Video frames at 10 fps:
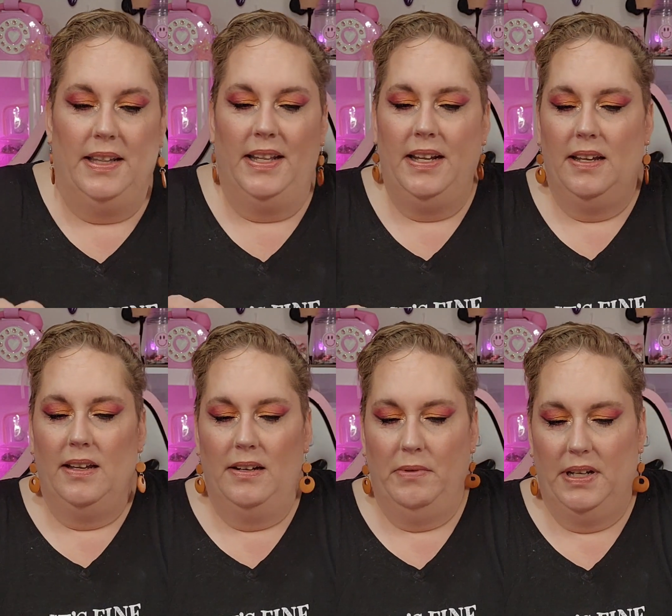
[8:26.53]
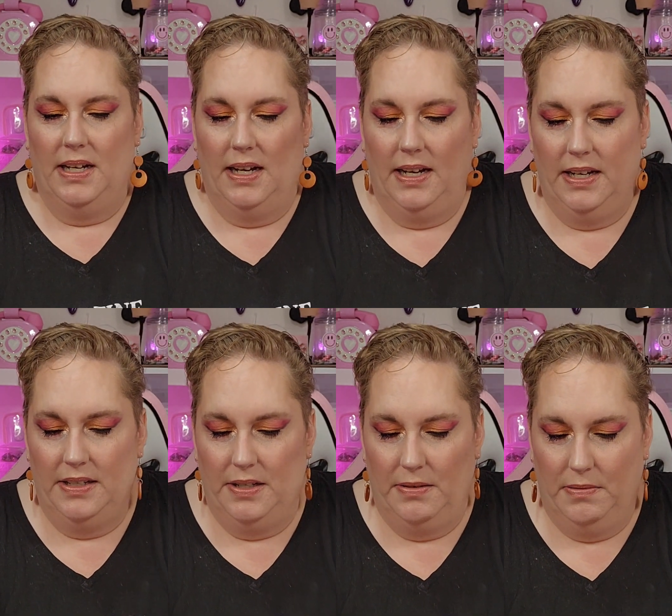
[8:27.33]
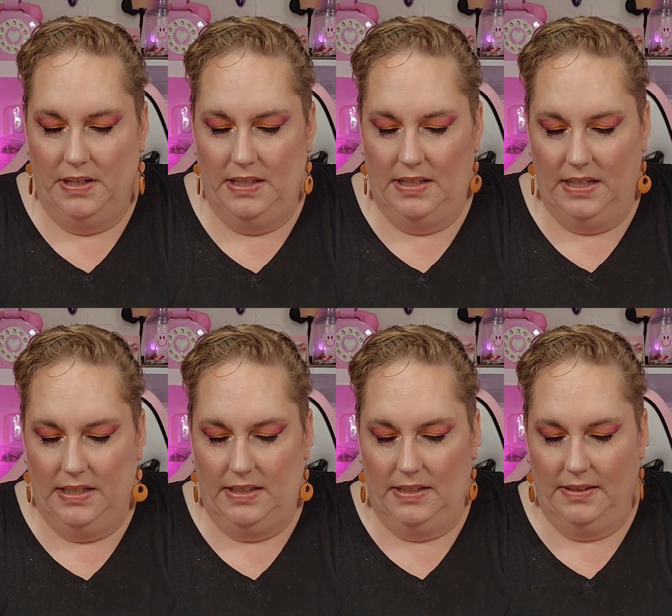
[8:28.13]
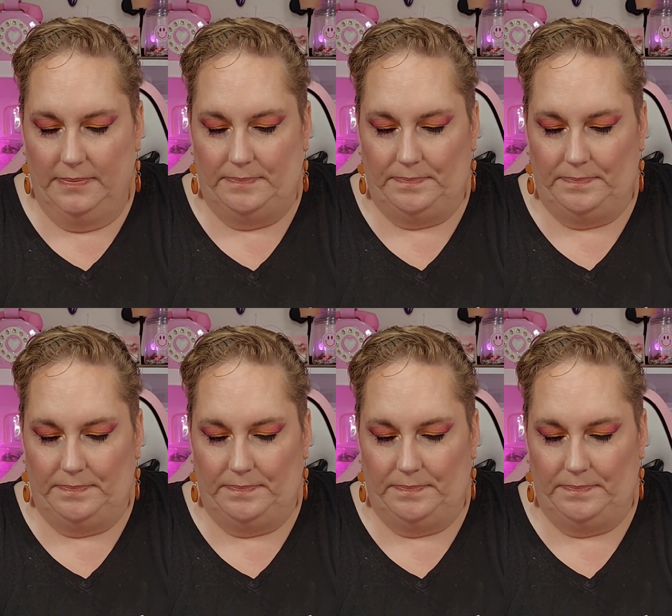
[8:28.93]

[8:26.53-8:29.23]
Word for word: And then we got, what is this?